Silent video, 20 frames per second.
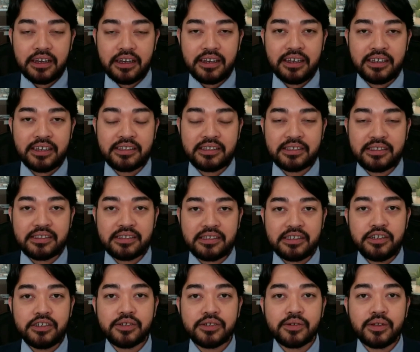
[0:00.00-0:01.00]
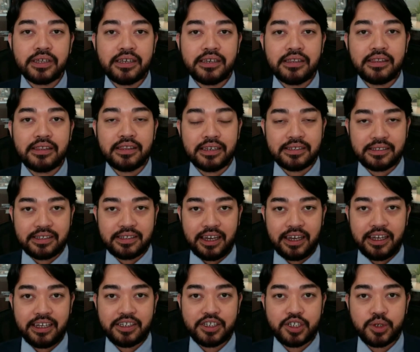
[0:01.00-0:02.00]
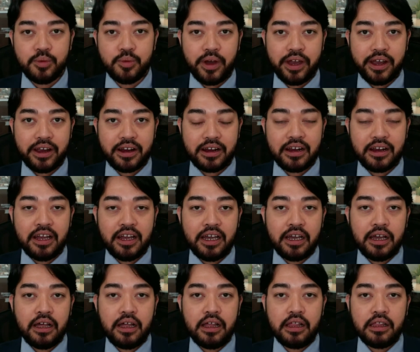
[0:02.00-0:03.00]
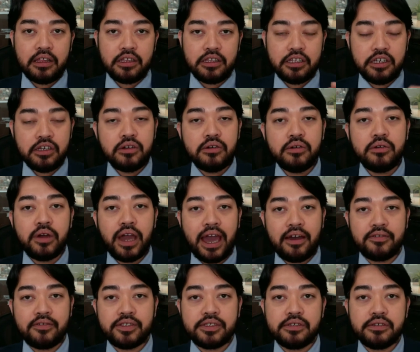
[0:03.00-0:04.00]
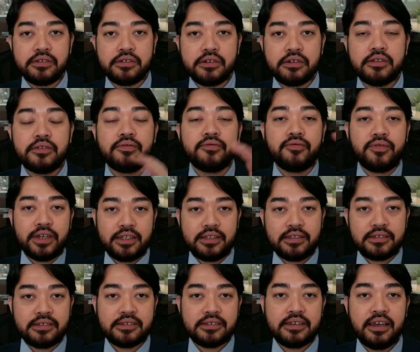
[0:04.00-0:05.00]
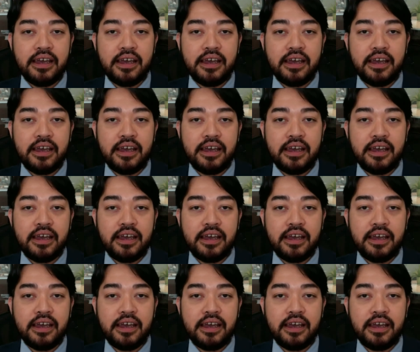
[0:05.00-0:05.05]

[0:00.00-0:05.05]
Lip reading: it's usually the stage where you have to convince